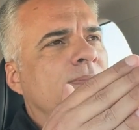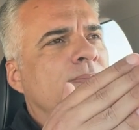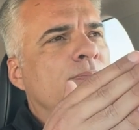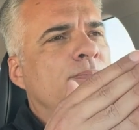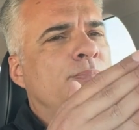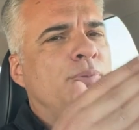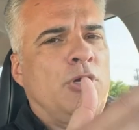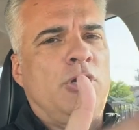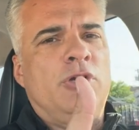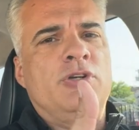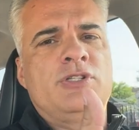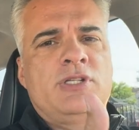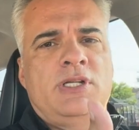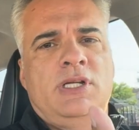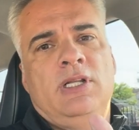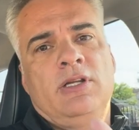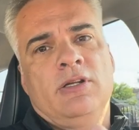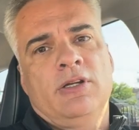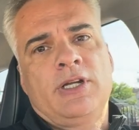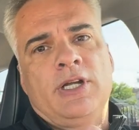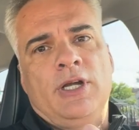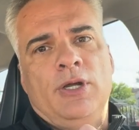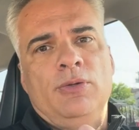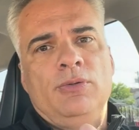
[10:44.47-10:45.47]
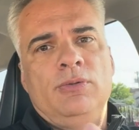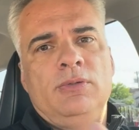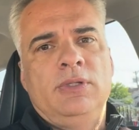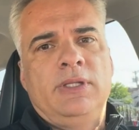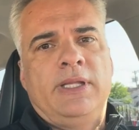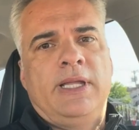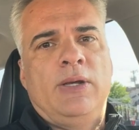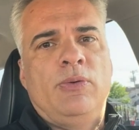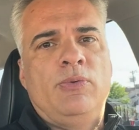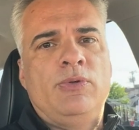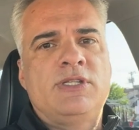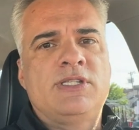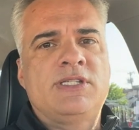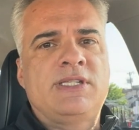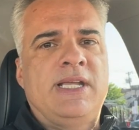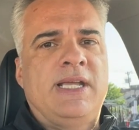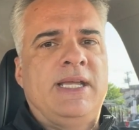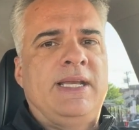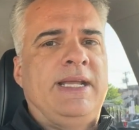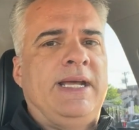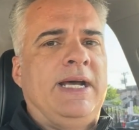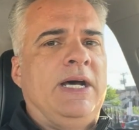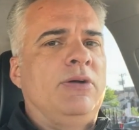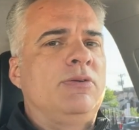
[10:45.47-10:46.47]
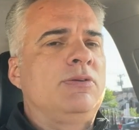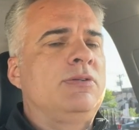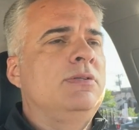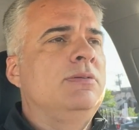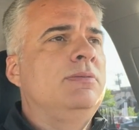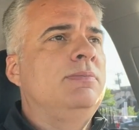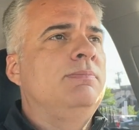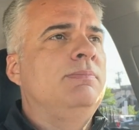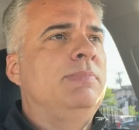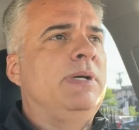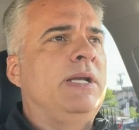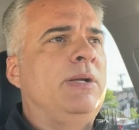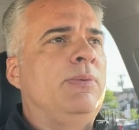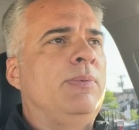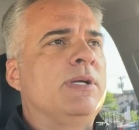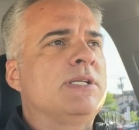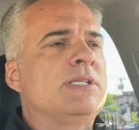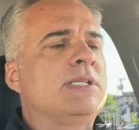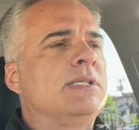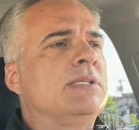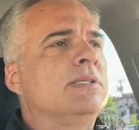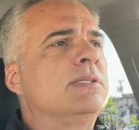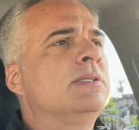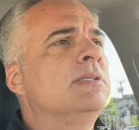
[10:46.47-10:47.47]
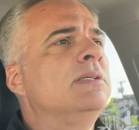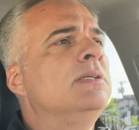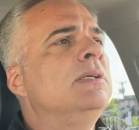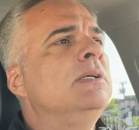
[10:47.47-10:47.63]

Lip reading: burnt clear coat that would stand out, but it wasn't.